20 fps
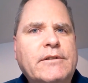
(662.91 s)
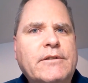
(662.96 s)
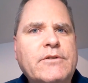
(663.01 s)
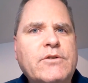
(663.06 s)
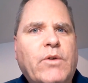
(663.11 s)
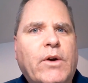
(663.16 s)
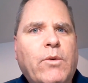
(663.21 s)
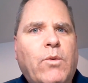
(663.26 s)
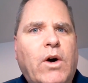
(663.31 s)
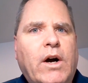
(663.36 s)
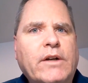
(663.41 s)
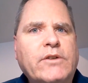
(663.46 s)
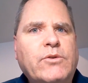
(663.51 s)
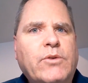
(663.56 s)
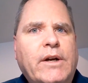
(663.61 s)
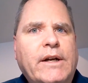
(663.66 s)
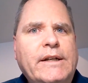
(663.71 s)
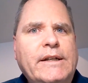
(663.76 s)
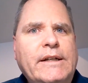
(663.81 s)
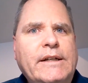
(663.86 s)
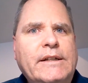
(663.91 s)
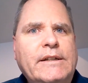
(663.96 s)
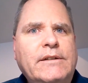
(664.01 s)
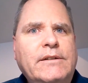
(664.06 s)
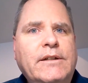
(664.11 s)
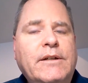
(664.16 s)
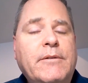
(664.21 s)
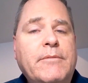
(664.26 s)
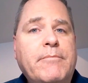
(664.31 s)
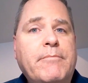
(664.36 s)
So I walked right
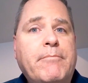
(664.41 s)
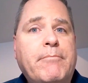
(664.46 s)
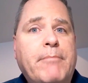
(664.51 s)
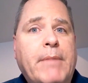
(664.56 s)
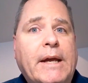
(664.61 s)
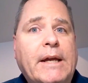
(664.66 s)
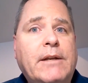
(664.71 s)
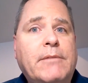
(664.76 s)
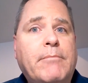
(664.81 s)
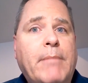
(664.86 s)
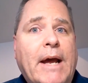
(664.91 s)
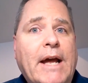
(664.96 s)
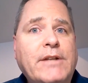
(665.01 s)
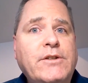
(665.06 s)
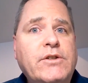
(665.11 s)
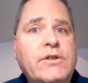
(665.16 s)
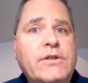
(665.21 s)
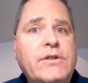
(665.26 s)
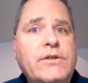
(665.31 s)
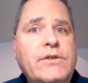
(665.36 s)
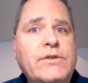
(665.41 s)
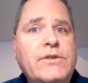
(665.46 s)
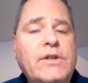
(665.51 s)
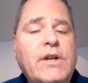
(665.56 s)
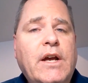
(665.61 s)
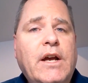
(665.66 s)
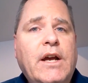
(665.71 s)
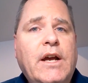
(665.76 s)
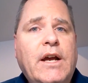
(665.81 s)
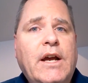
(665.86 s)
in, made
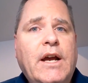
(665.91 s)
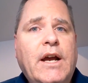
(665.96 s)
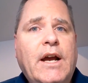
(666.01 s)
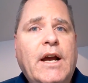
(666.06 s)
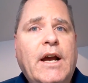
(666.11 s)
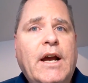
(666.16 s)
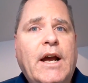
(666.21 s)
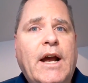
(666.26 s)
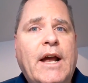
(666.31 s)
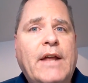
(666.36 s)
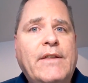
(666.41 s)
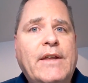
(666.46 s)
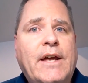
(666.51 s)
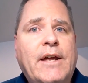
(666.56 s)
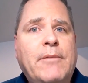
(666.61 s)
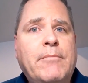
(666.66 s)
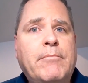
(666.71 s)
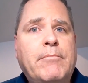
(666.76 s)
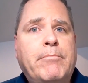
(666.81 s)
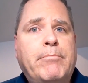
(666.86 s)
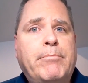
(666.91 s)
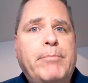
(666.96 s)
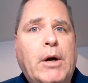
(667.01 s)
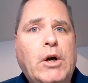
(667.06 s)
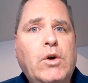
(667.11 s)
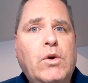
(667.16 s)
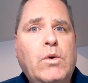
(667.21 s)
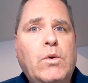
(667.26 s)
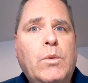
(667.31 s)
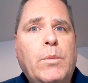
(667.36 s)
matches, and then
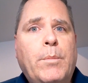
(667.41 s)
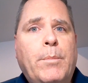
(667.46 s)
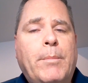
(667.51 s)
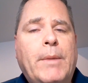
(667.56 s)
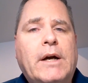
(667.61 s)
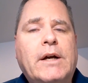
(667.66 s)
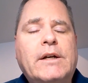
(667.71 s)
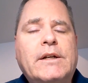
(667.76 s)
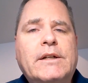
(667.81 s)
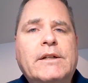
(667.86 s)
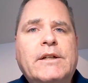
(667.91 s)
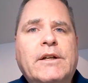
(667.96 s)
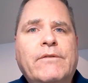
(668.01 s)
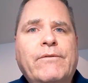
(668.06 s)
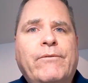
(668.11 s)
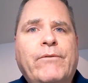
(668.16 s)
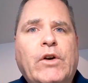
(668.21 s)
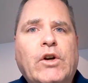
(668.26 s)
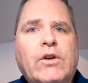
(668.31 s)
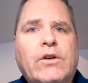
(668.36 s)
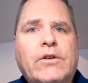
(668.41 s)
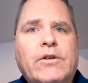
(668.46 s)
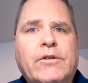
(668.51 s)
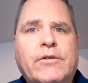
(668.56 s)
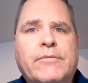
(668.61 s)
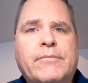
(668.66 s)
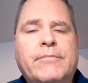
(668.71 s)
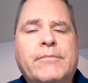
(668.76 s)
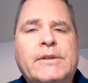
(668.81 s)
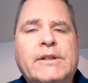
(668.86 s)
boom,
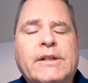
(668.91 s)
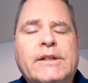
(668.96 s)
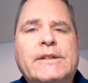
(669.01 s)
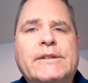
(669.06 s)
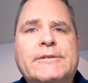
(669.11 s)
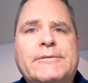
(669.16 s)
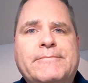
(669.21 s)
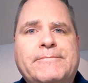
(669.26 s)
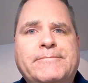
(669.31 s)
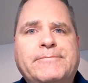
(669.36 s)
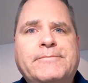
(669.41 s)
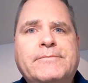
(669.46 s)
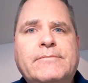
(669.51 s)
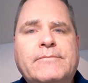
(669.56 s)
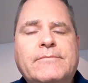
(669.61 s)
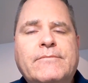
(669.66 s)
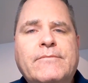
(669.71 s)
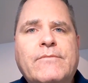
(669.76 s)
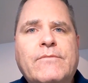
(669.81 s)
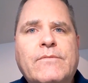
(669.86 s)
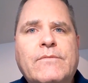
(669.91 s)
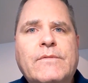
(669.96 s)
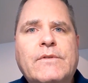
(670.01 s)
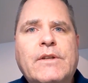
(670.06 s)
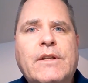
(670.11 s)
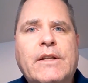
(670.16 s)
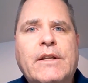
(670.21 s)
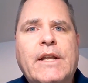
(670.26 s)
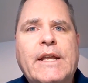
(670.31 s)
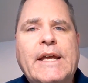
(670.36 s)
confirmed.
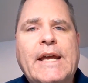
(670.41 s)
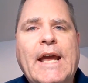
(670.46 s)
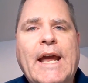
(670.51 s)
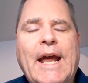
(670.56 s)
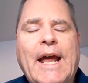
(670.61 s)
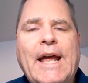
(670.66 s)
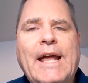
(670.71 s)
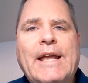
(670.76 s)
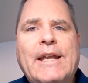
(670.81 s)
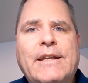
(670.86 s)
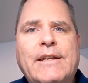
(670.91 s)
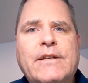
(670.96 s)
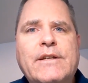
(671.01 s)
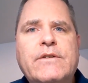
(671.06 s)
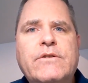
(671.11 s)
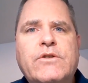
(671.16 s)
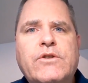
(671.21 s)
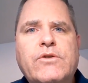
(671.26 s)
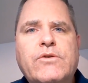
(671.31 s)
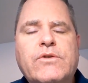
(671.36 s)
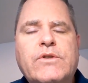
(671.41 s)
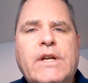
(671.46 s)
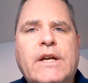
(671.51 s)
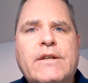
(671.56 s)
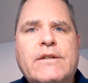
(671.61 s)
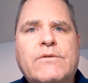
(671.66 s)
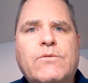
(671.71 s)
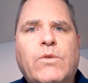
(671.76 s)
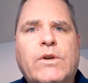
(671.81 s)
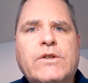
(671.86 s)
The N is used
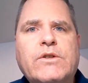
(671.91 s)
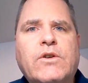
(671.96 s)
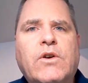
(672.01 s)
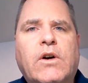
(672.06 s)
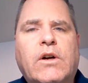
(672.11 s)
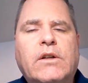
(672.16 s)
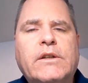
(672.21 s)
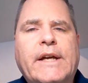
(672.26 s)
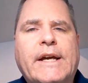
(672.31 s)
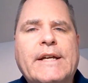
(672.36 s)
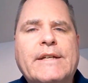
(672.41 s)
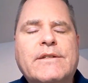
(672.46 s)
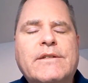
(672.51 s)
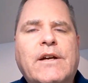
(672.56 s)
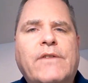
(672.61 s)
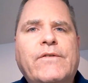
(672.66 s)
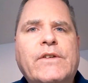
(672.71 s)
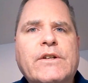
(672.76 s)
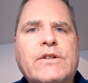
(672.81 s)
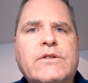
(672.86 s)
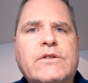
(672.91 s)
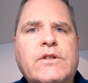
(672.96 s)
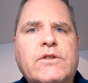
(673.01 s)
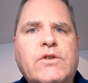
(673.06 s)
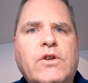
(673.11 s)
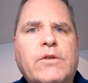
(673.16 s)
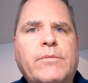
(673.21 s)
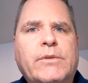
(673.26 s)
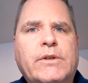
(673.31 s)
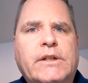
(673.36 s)
as what's called a suffix
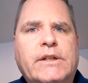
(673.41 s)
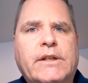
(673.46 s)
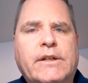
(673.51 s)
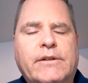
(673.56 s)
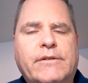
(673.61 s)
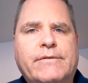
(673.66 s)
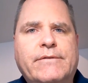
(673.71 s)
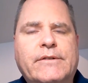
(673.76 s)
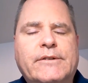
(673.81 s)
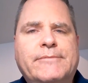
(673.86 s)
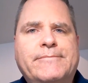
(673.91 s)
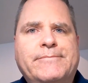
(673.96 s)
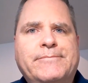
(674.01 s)
determinative.